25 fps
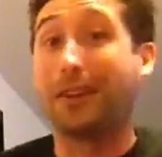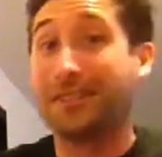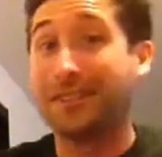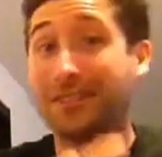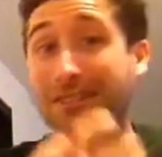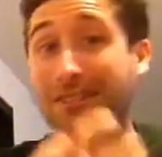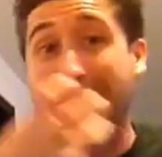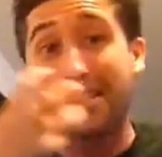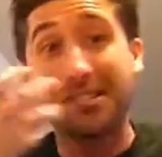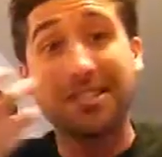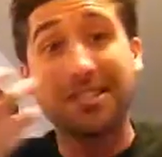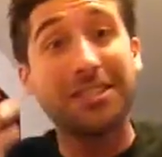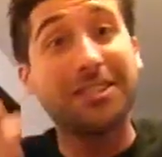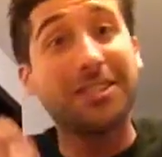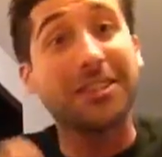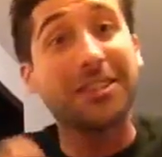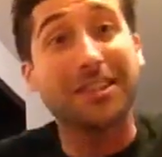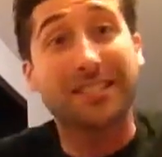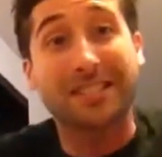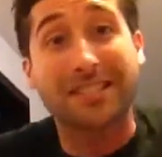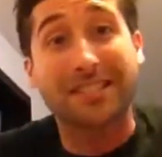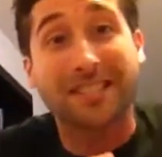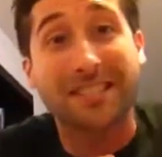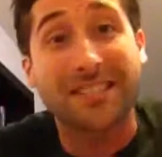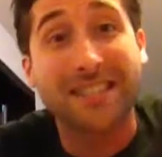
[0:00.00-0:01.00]
and there's still
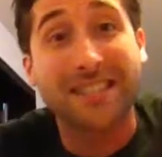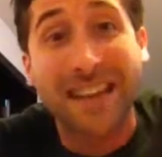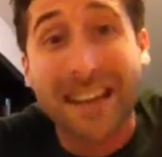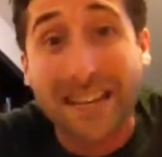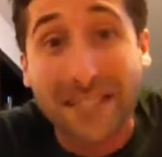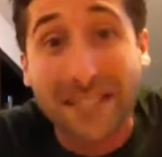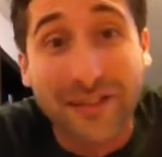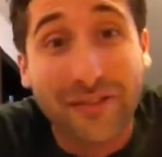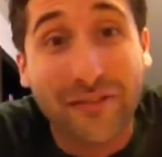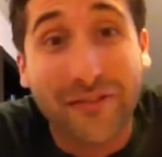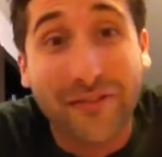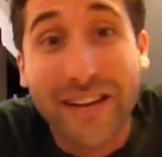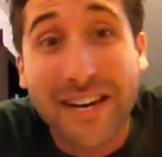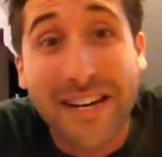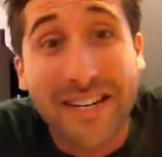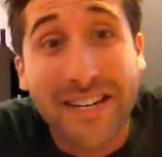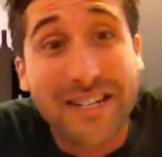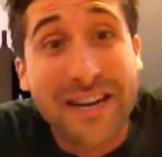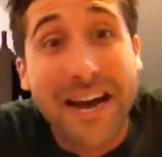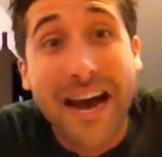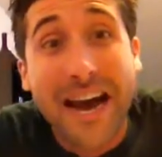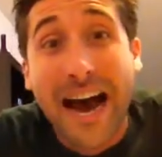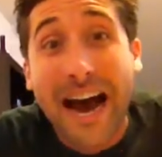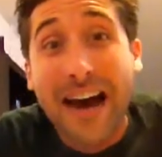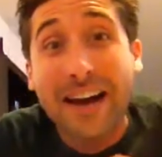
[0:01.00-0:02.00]
like this nice
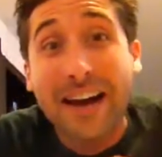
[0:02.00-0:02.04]
finish.